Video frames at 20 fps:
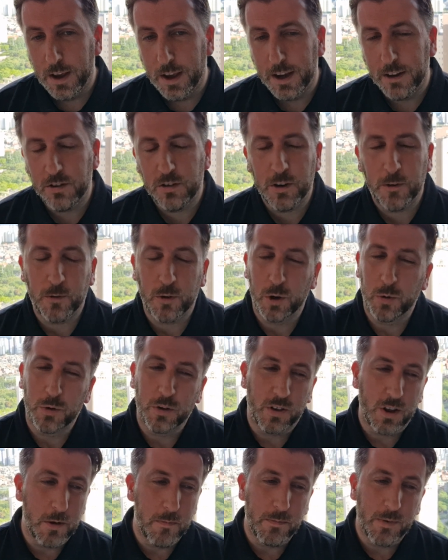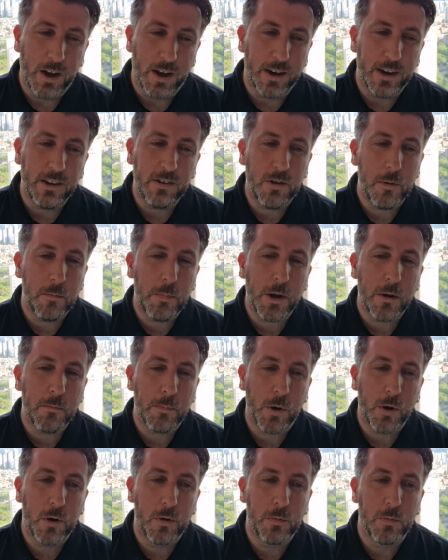It's difficult with him. Unless a big
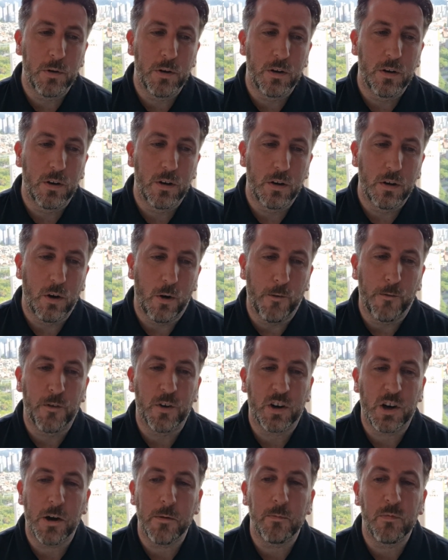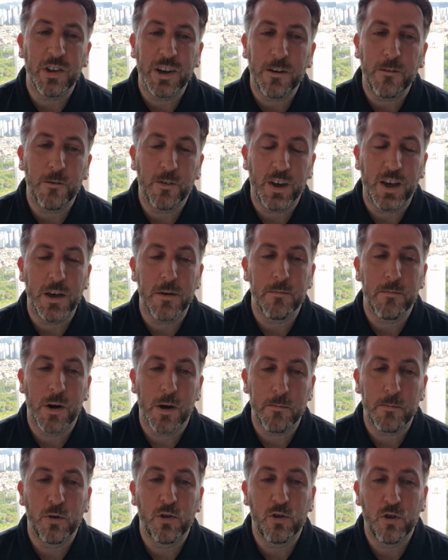permanent offer comes in for him, I
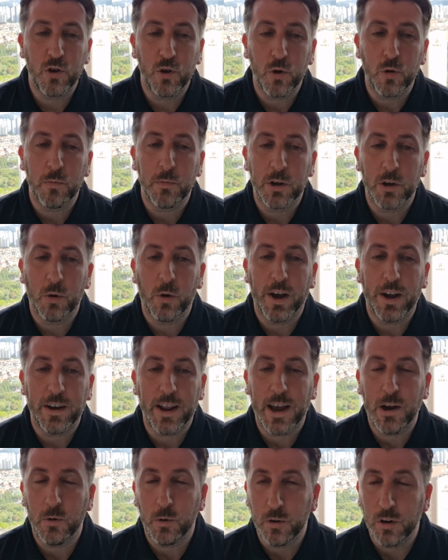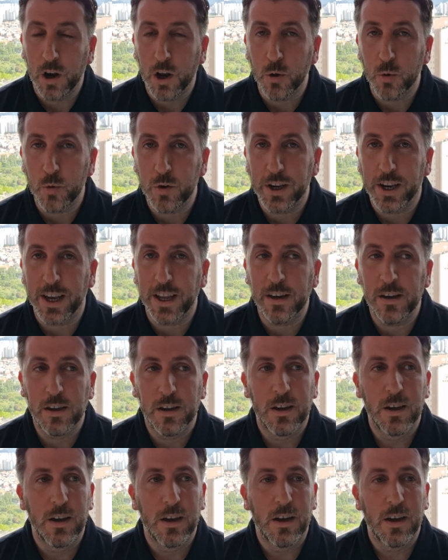presume he'll head out on loan again.
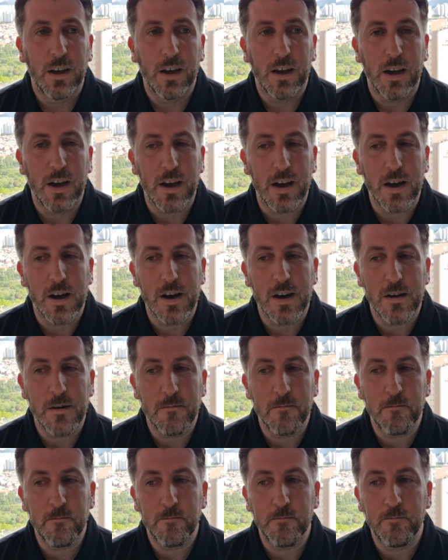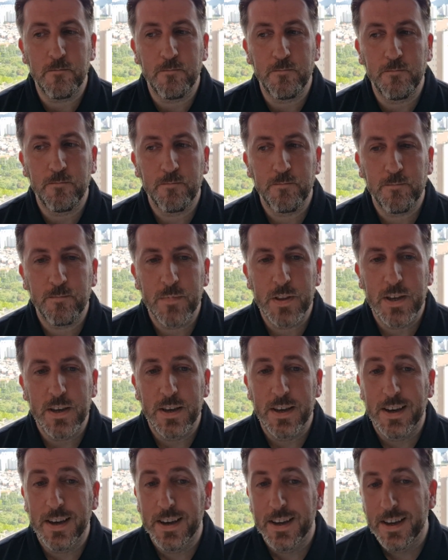Um,
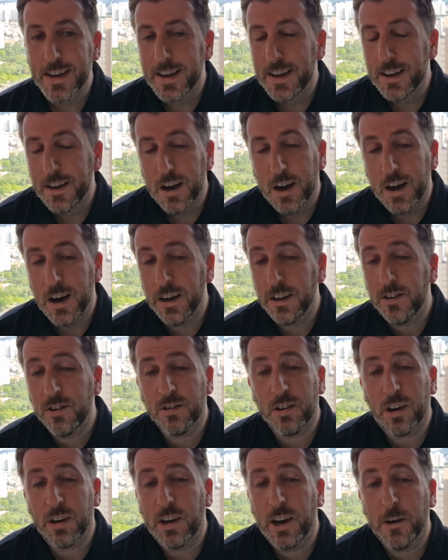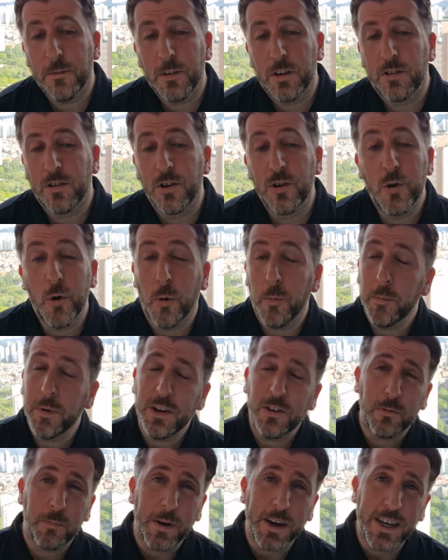I just I'd love it to not be
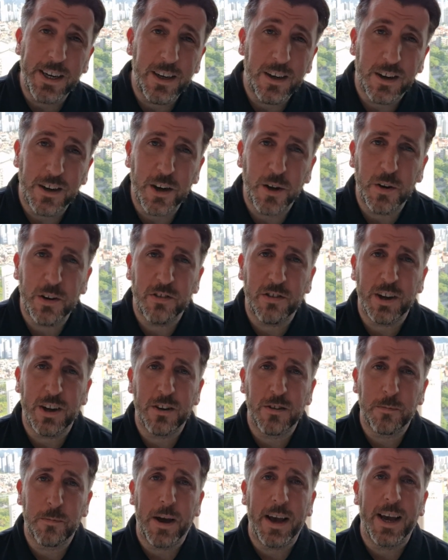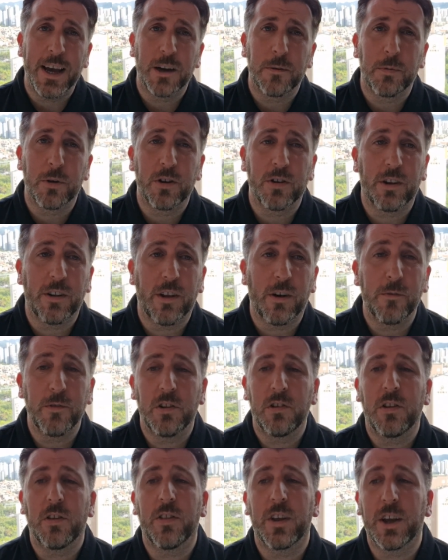Spain. I know that sounds bad because I
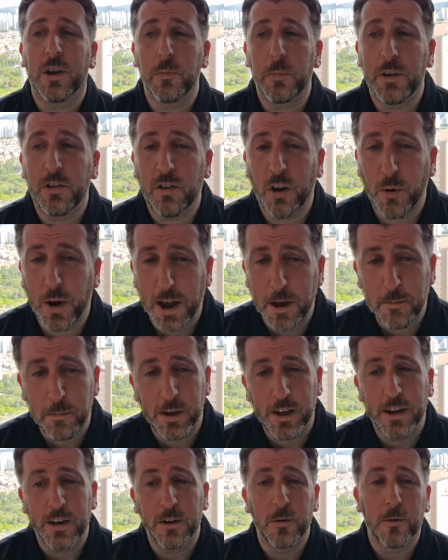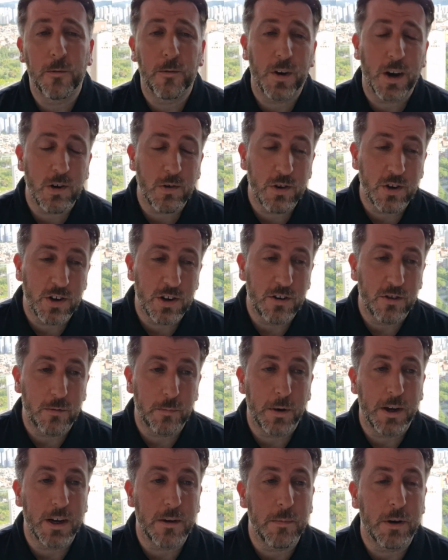obviously think he'll be so happy and he'll flourish in
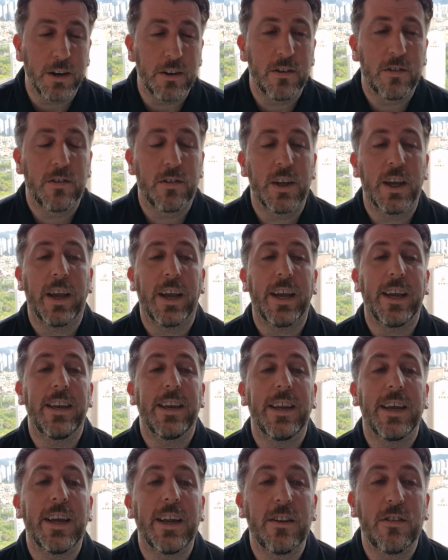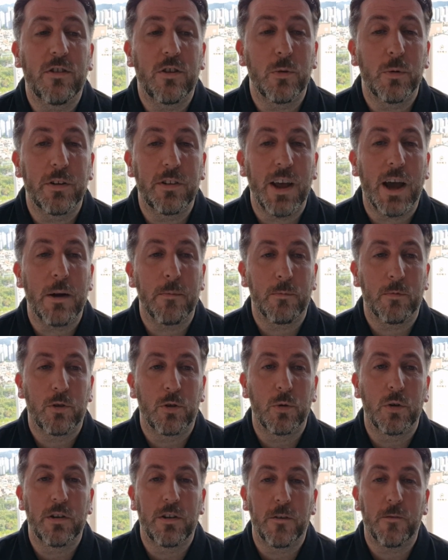Spain, but I just think he needs to adapt
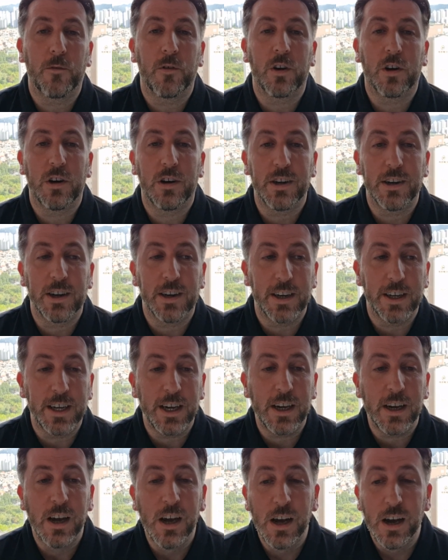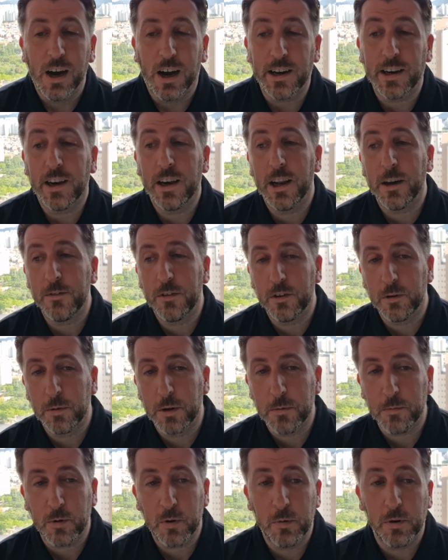to a different kind of league. I'd love it to be
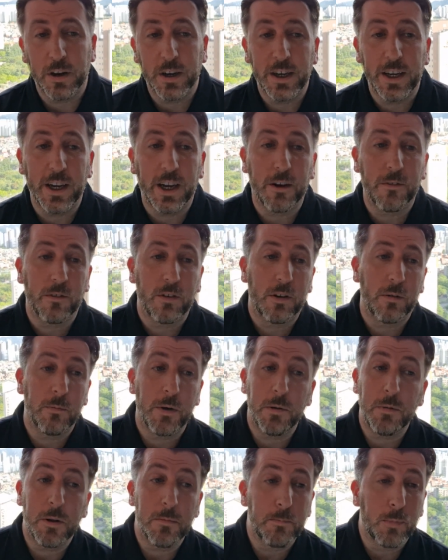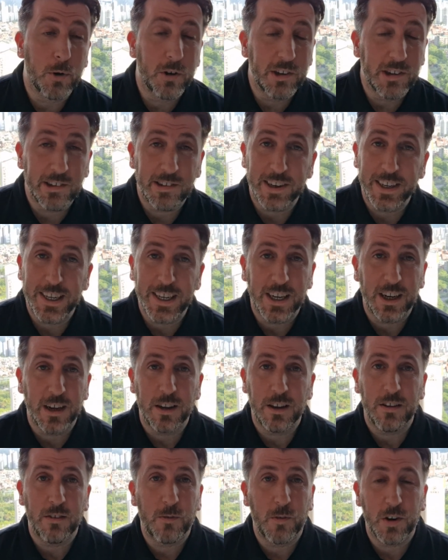the Premier League, maybe the Bundesliga
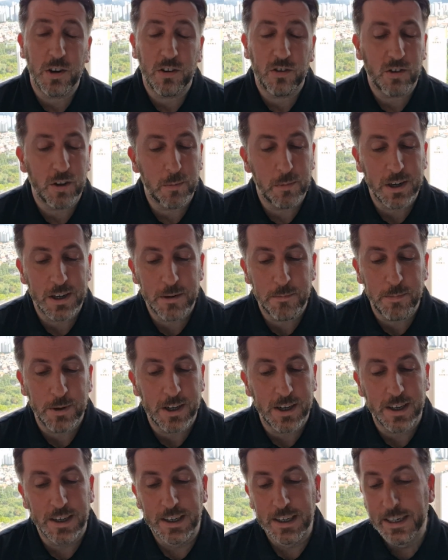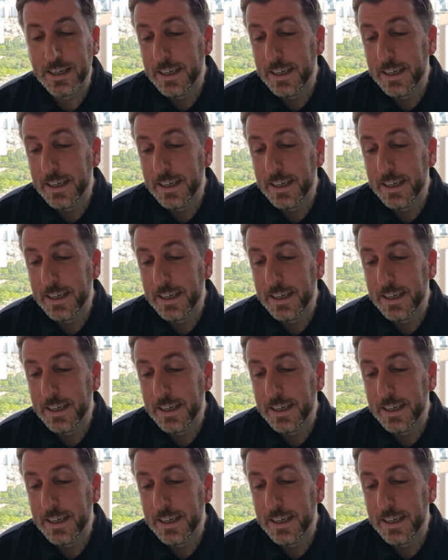is very similar, but